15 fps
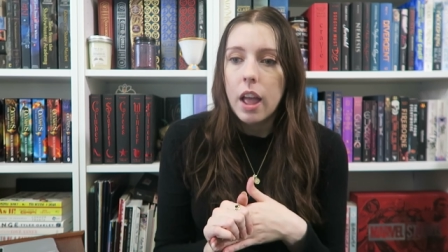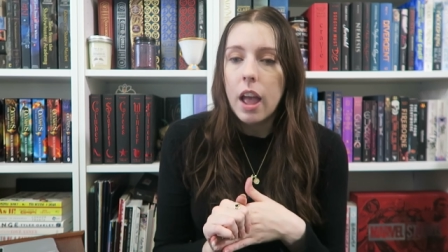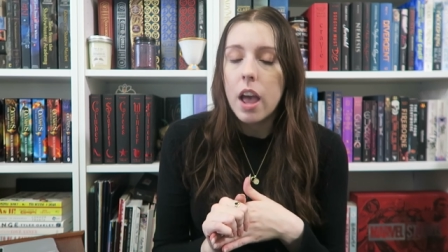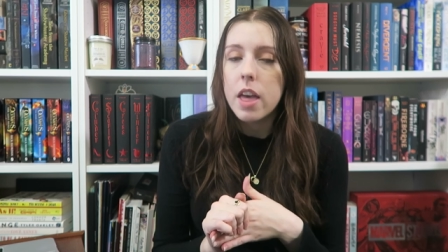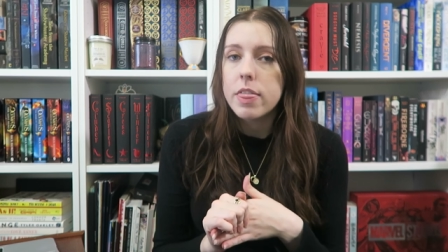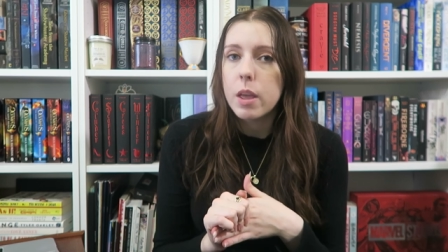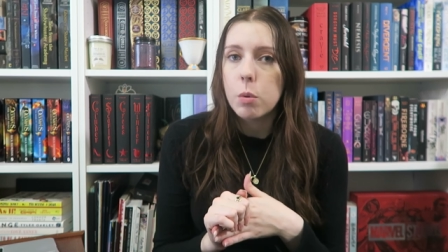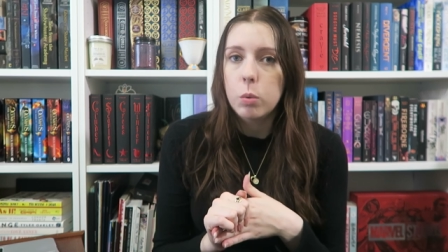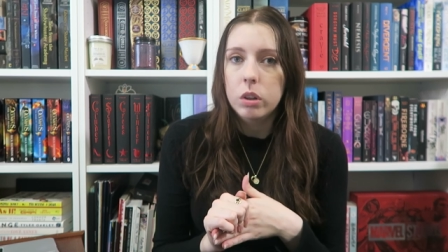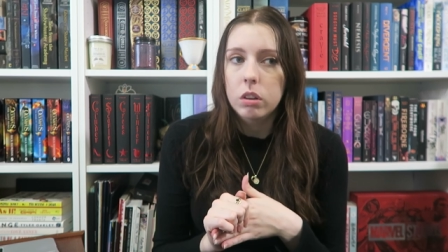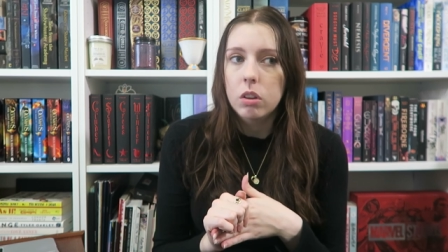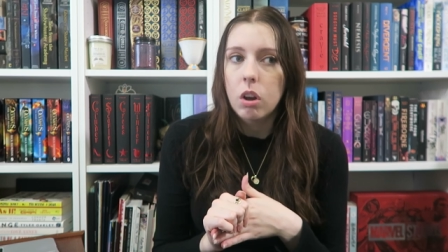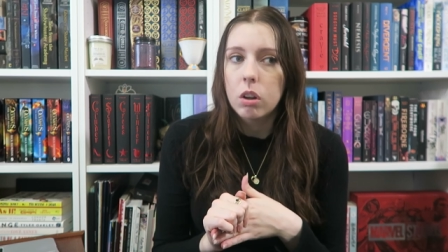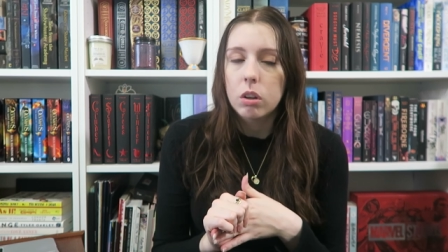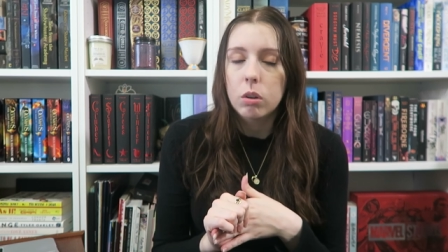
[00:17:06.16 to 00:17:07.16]
Uh, they will
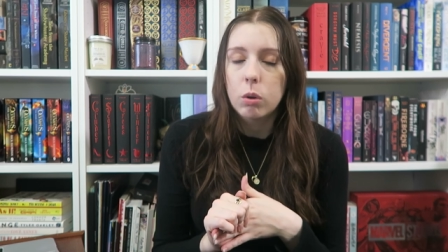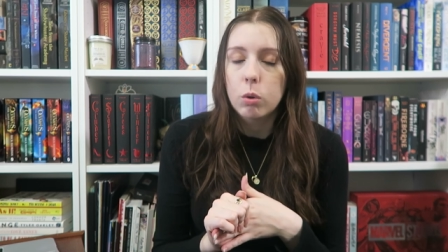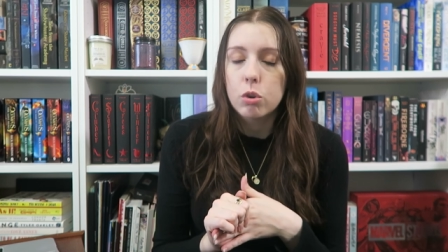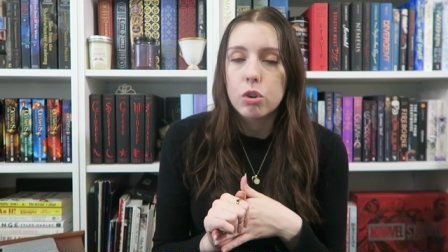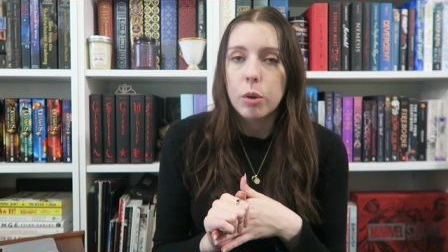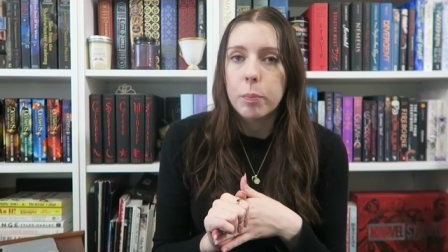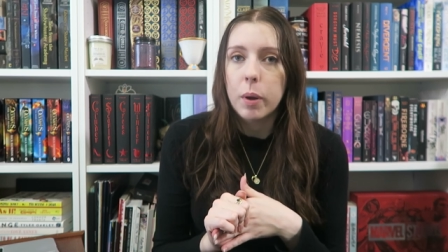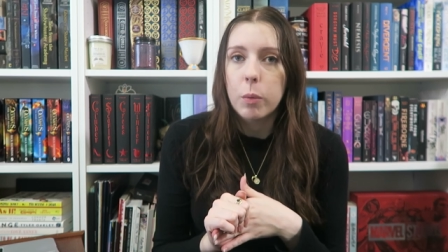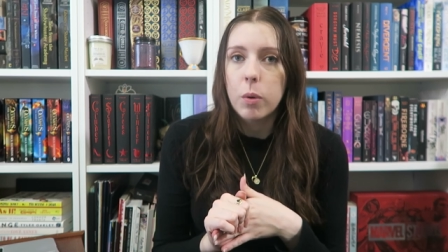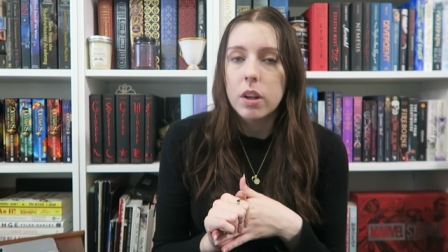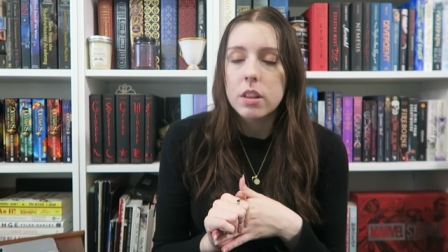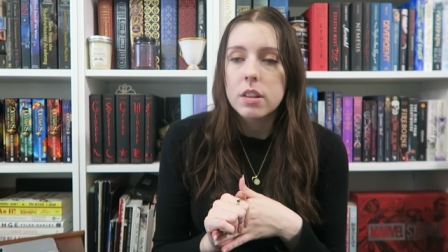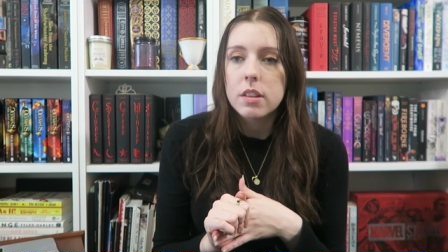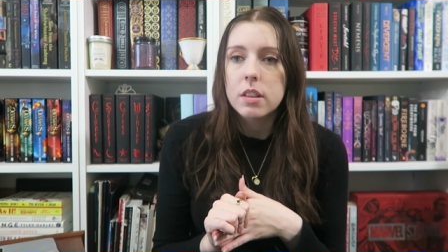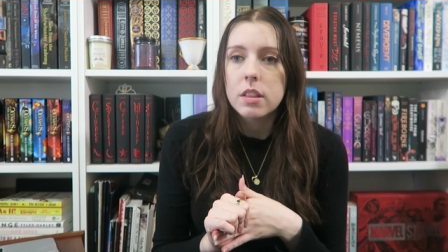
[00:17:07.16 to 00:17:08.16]
not all drop at
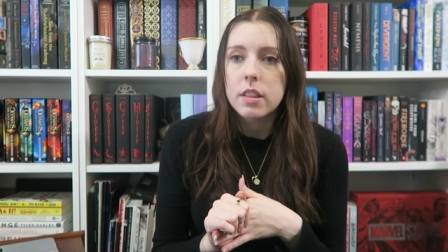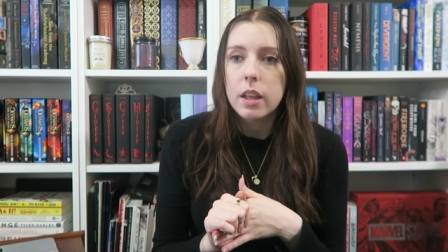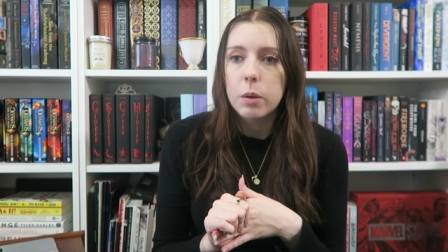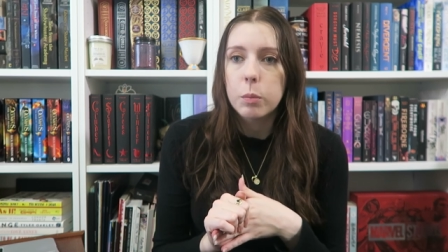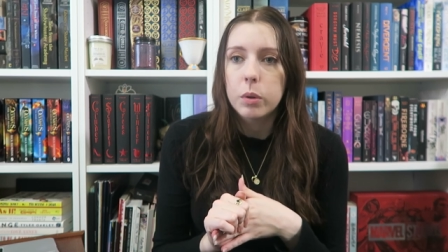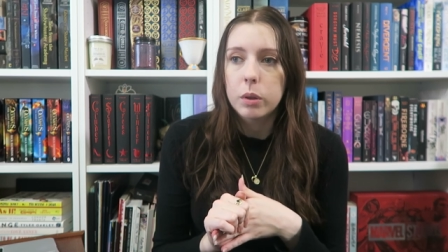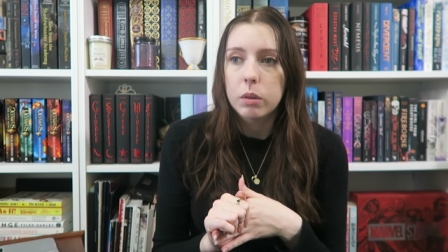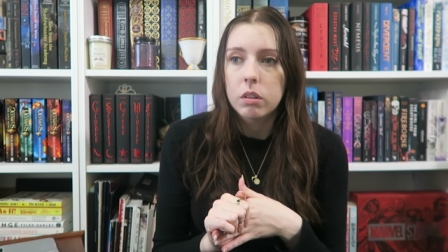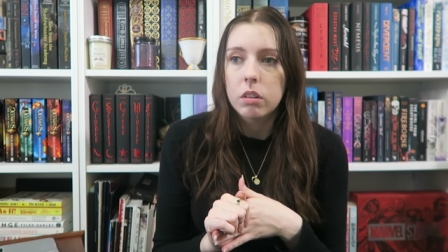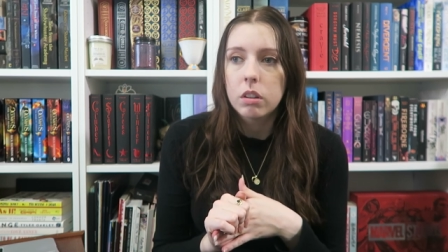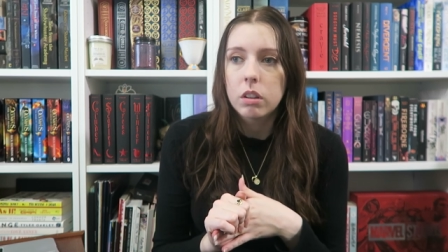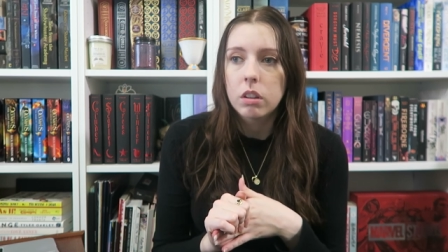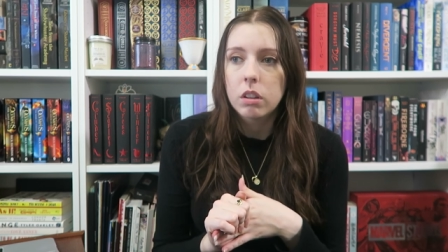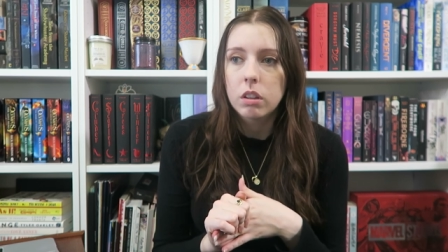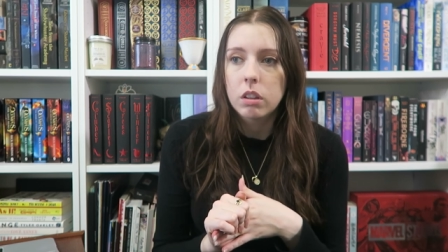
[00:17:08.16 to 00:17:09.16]
once. They will
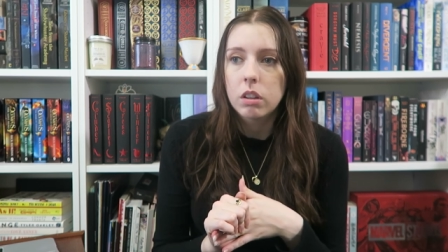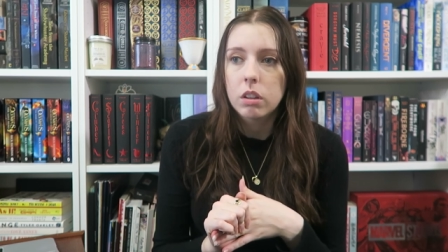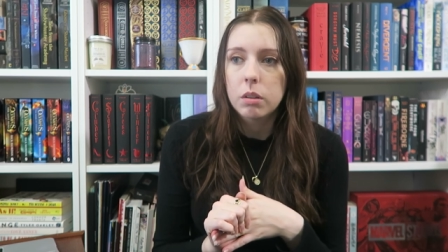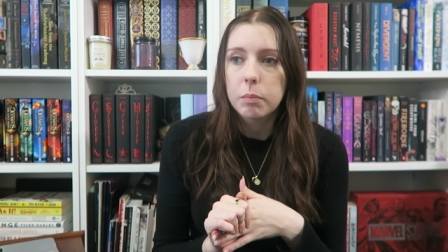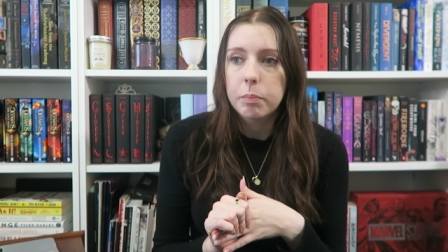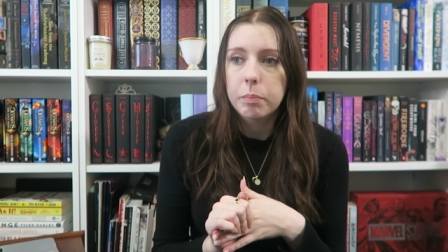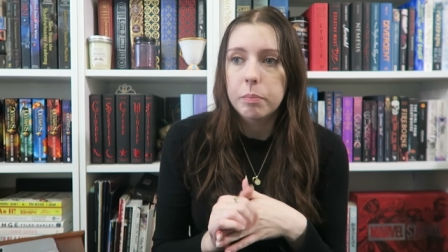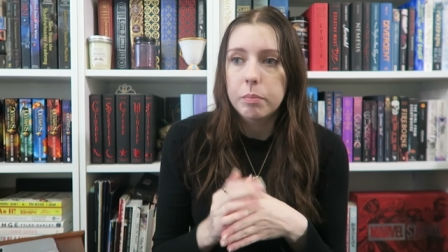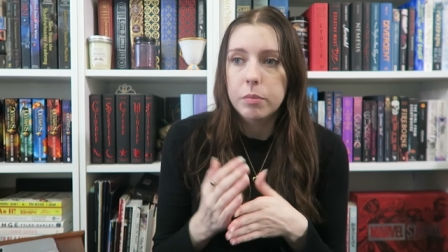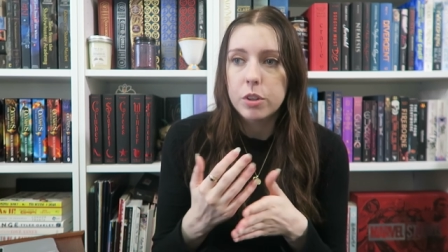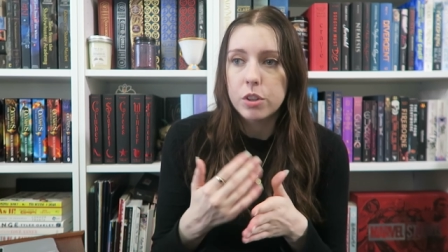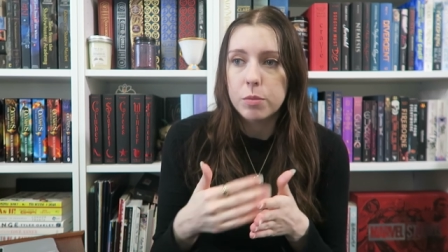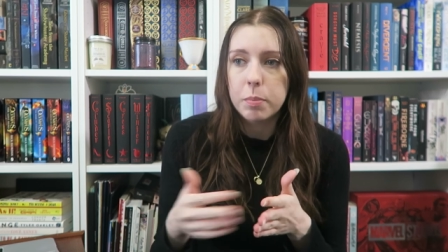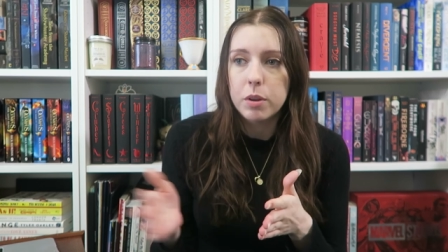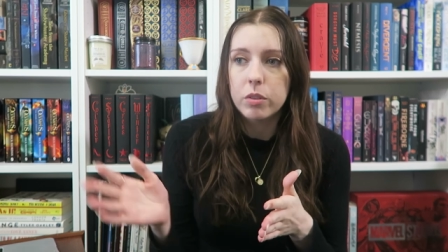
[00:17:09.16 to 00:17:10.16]

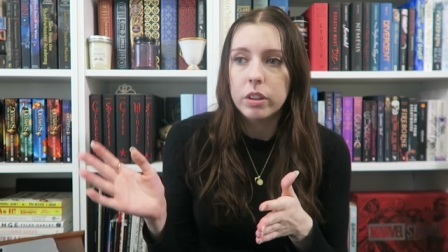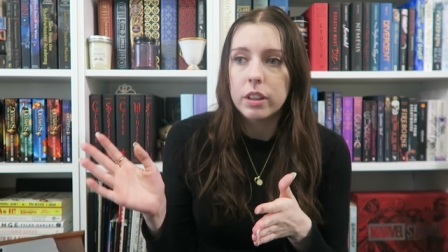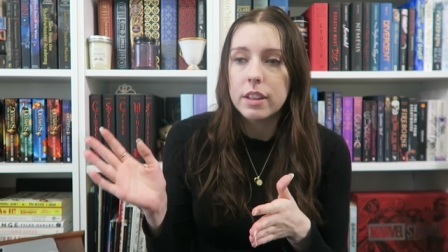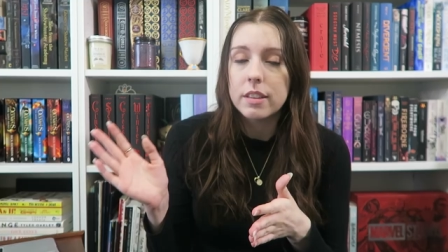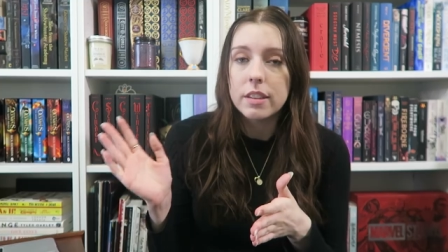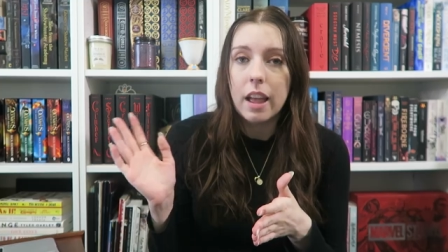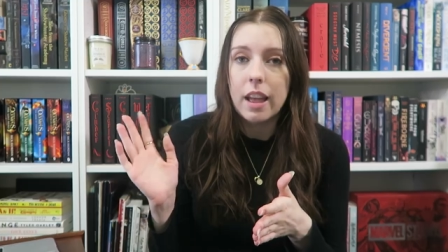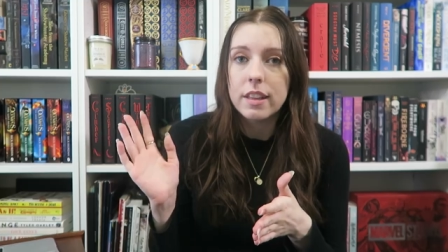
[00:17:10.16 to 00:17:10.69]
just be released